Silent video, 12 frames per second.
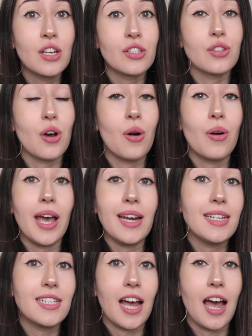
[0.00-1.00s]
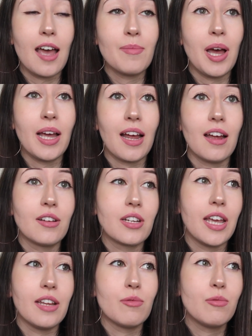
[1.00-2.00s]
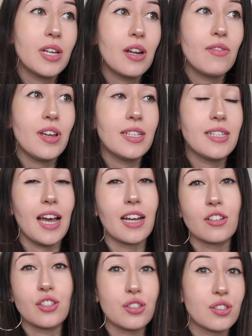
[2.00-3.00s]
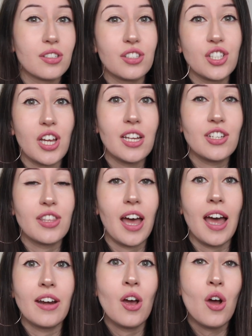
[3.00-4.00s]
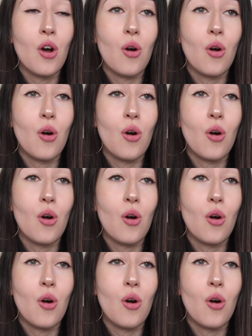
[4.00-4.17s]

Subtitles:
So anytime I kind of get rid of it, I can just change that,